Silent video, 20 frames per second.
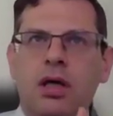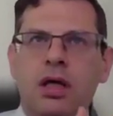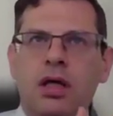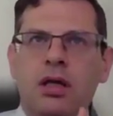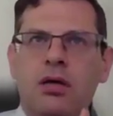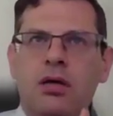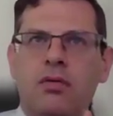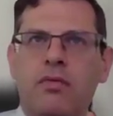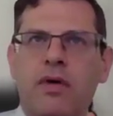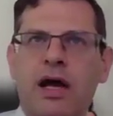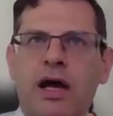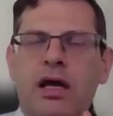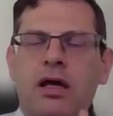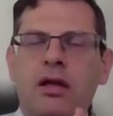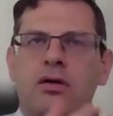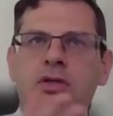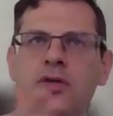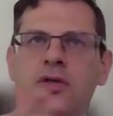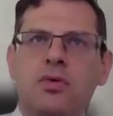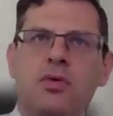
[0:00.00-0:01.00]
in the
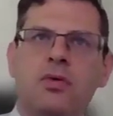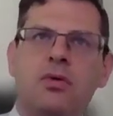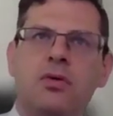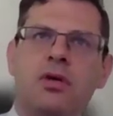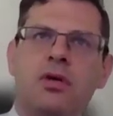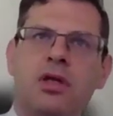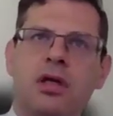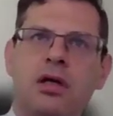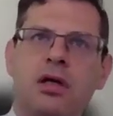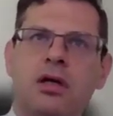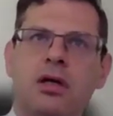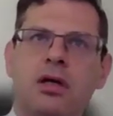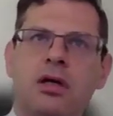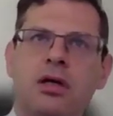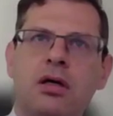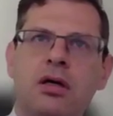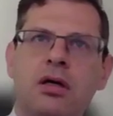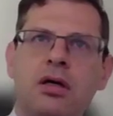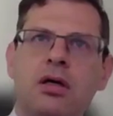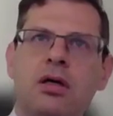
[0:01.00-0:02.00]
regular school
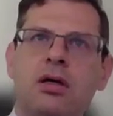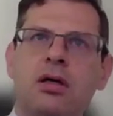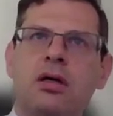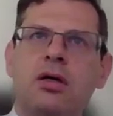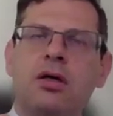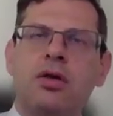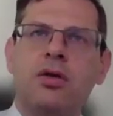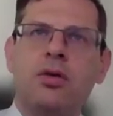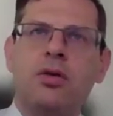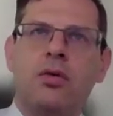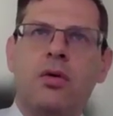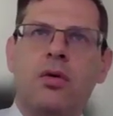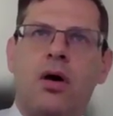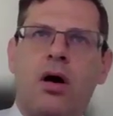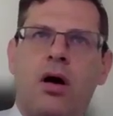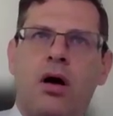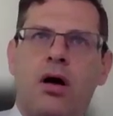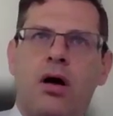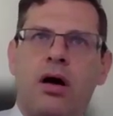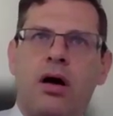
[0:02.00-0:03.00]
year, you
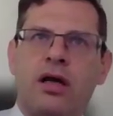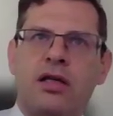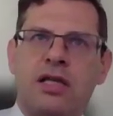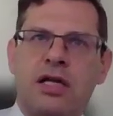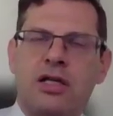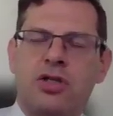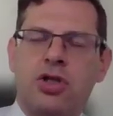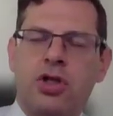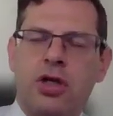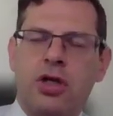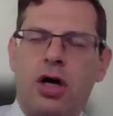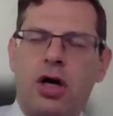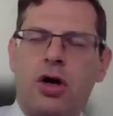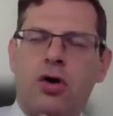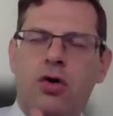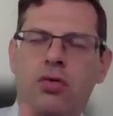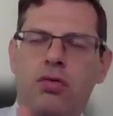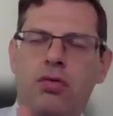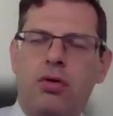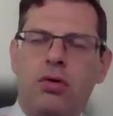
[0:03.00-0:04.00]
are essentially
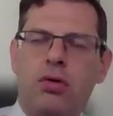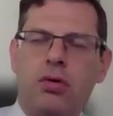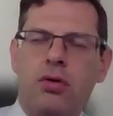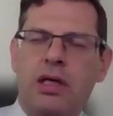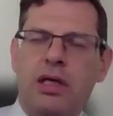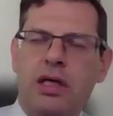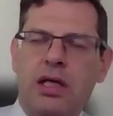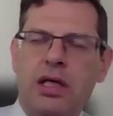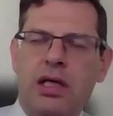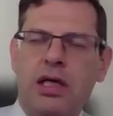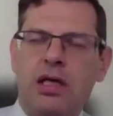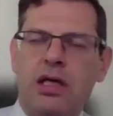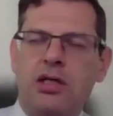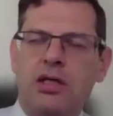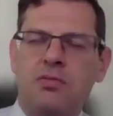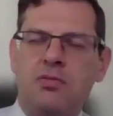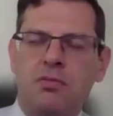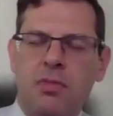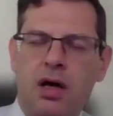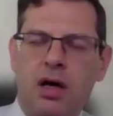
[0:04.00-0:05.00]
accruing
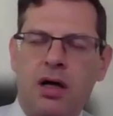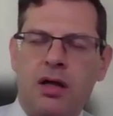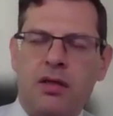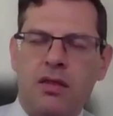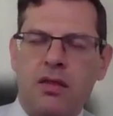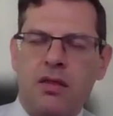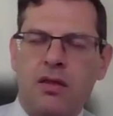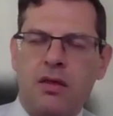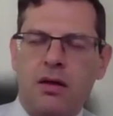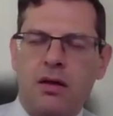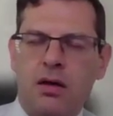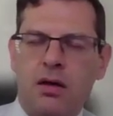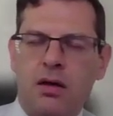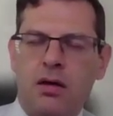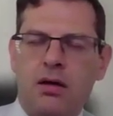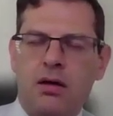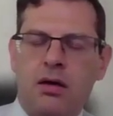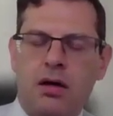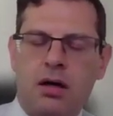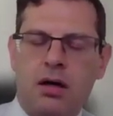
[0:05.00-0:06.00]
each month
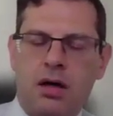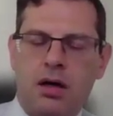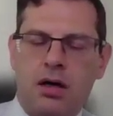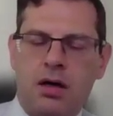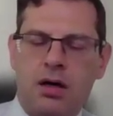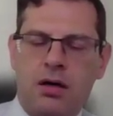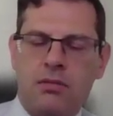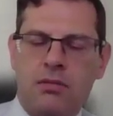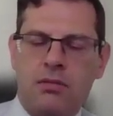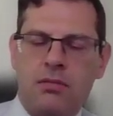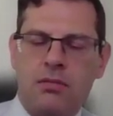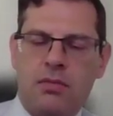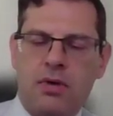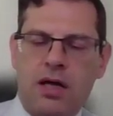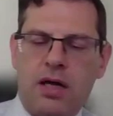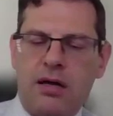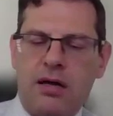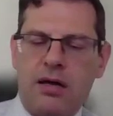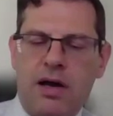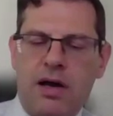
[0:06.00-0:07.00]
a
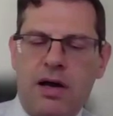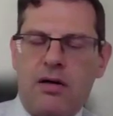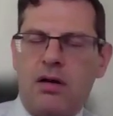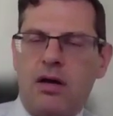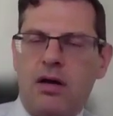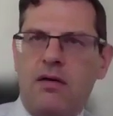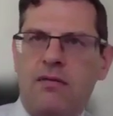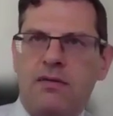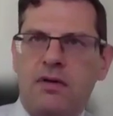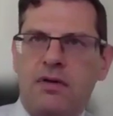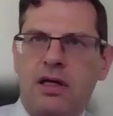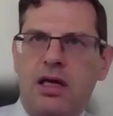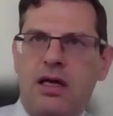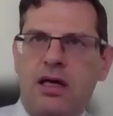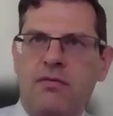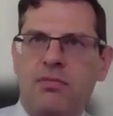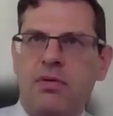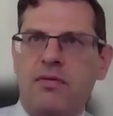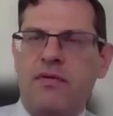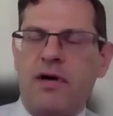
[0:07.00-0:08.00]
amount of
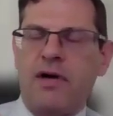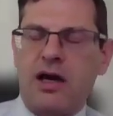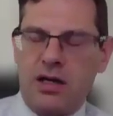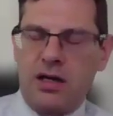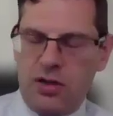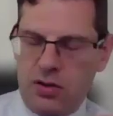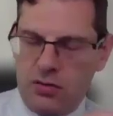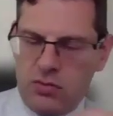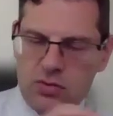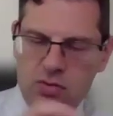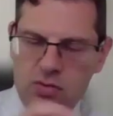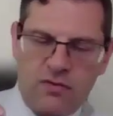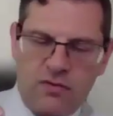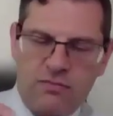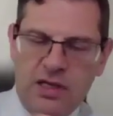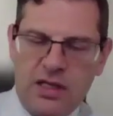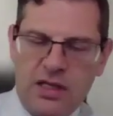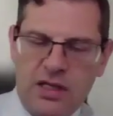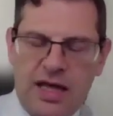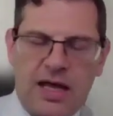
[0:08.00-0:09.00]
leave, provided you sort of
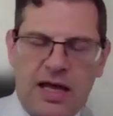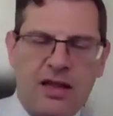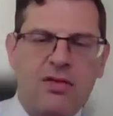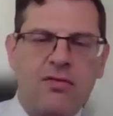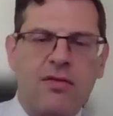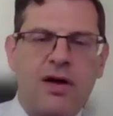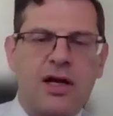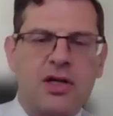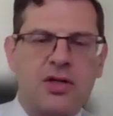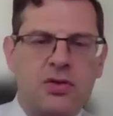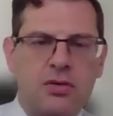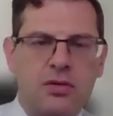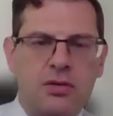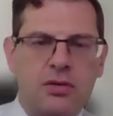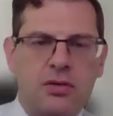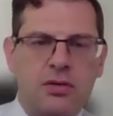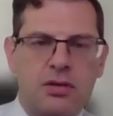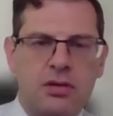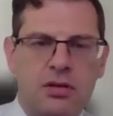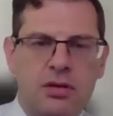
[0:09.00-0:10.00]
meet that
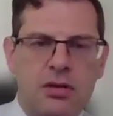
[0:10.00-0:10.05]
threshold.